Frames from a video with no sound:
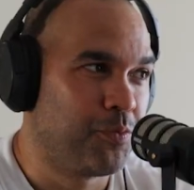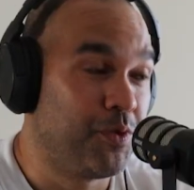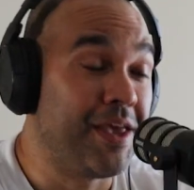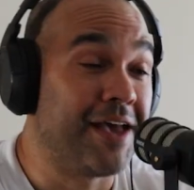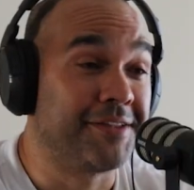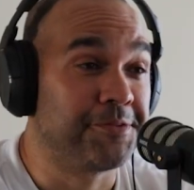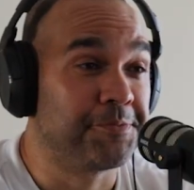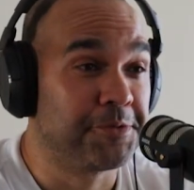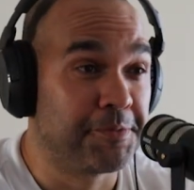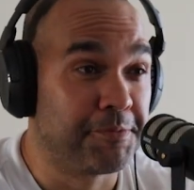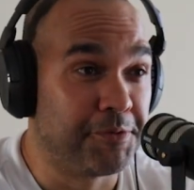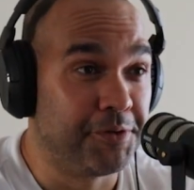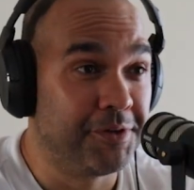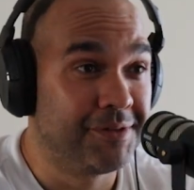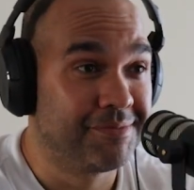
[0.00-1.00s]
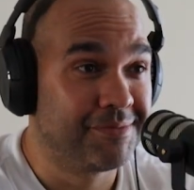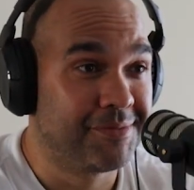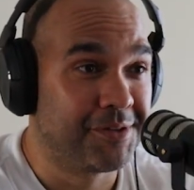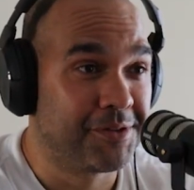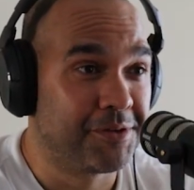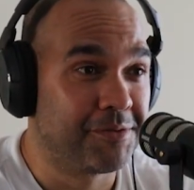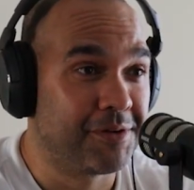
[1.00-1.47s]
You had some support
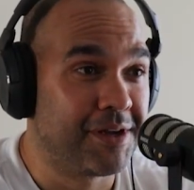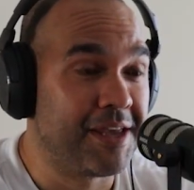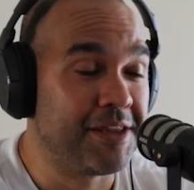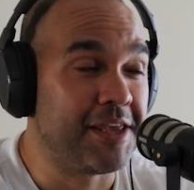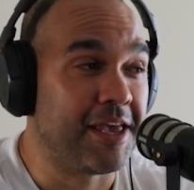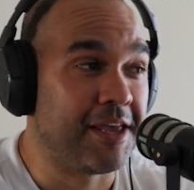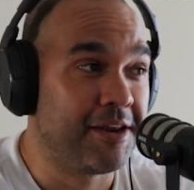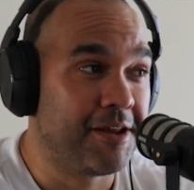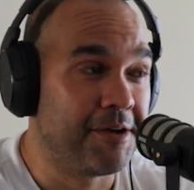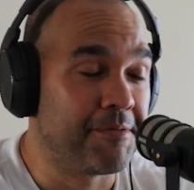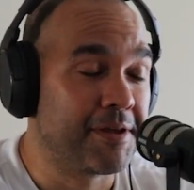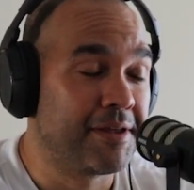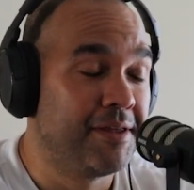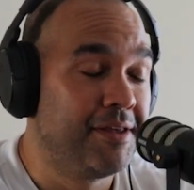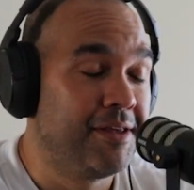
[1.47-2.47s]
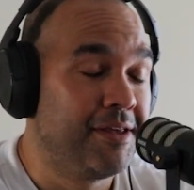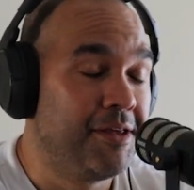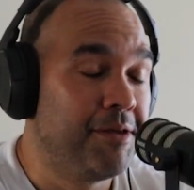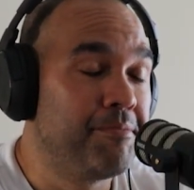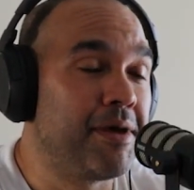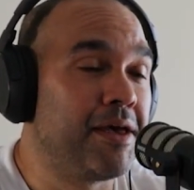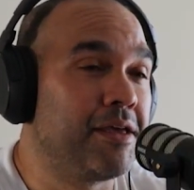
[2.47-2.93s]
on the and you end up
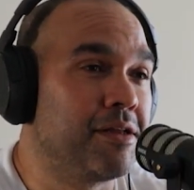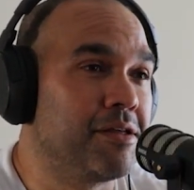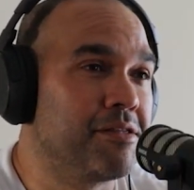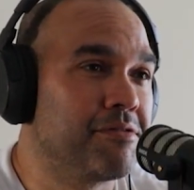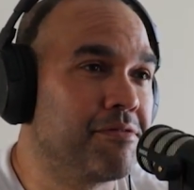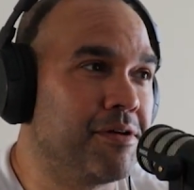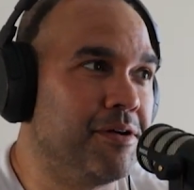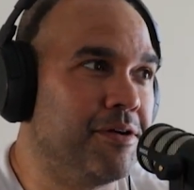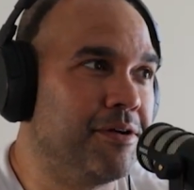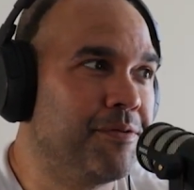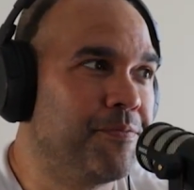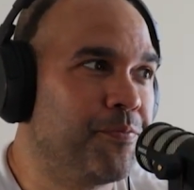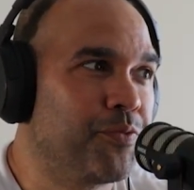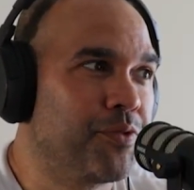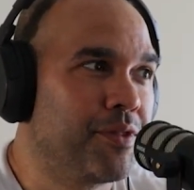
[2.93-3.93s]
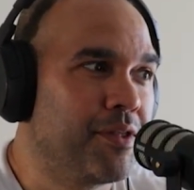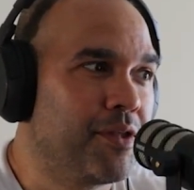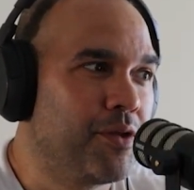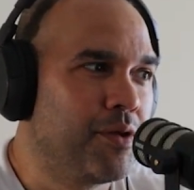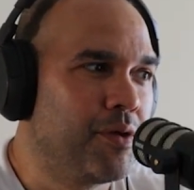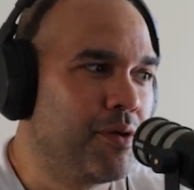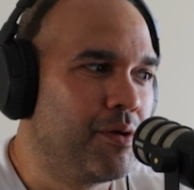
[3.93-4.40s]
making it through.
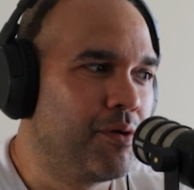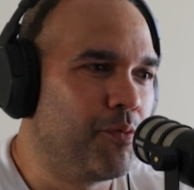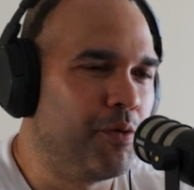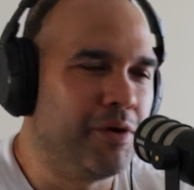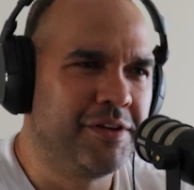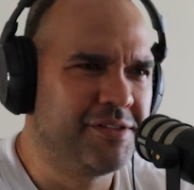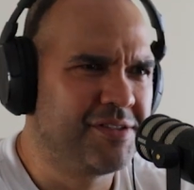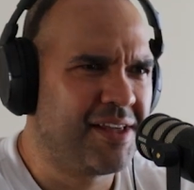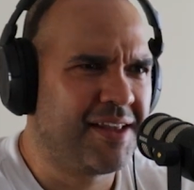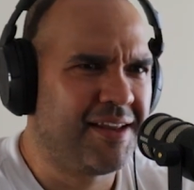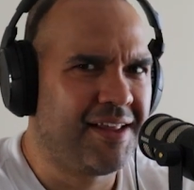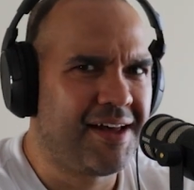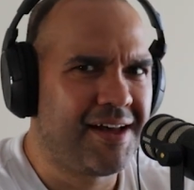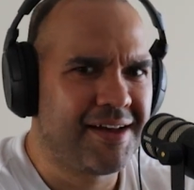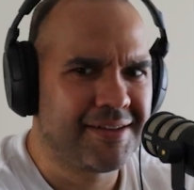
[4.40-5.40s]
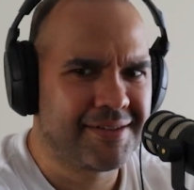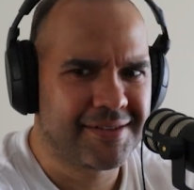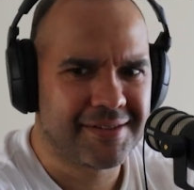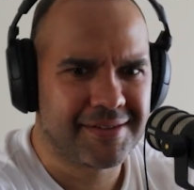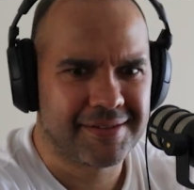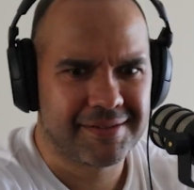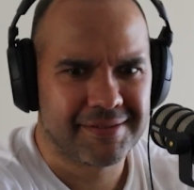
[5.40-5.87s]
What is that
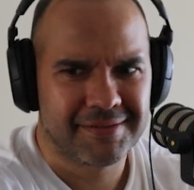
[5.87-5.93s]
last